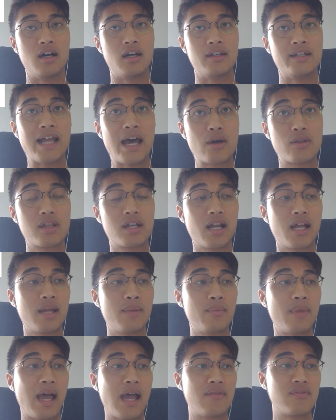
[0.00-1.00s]
Now that
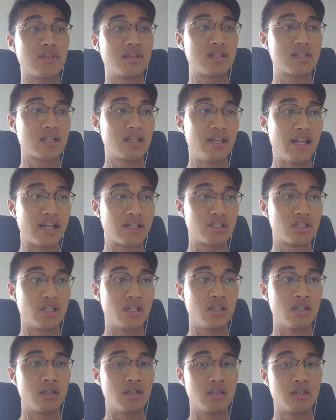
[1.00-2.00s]
I'm having this
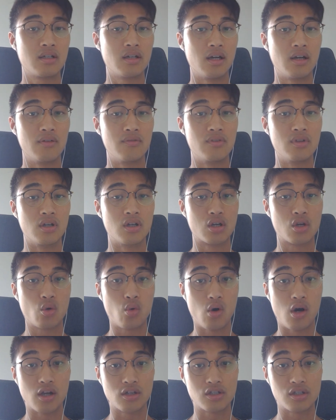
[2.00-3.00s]
connection of the
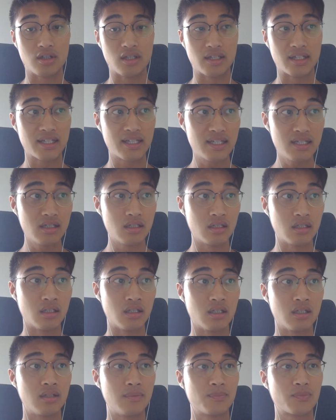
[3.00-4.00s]
quad to the
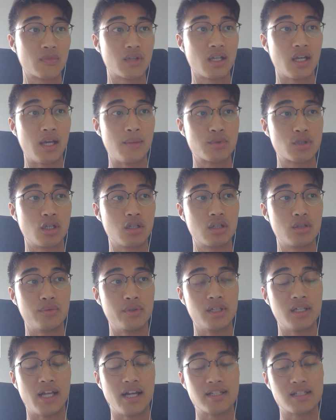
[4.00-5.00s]
heel, I'm starting to
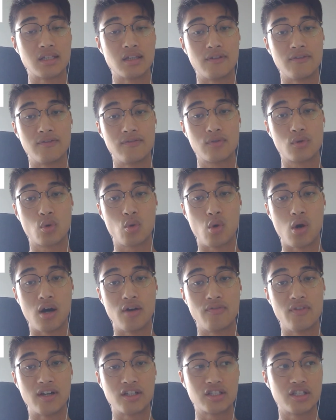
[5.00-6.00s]
realize that the
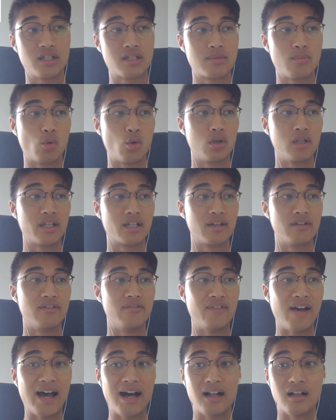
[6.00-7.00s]
quad functions more like a
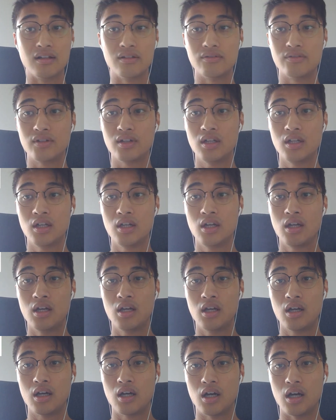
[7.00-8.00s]
valve.
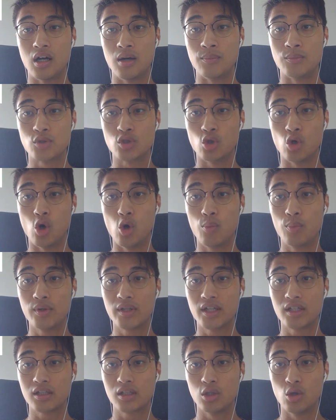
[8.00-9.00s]
So
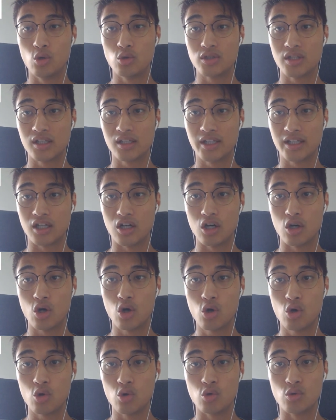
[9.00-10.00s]
opening and closing like a
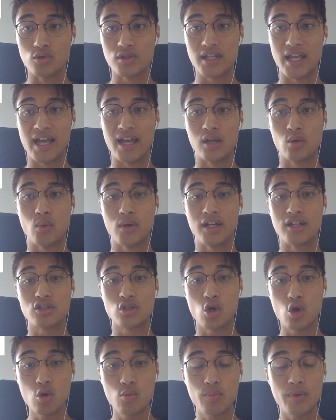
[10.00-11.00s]
hose, and when it's
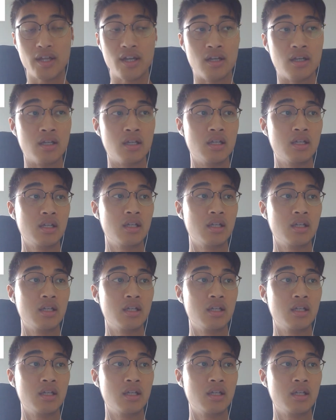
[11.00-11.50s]
open,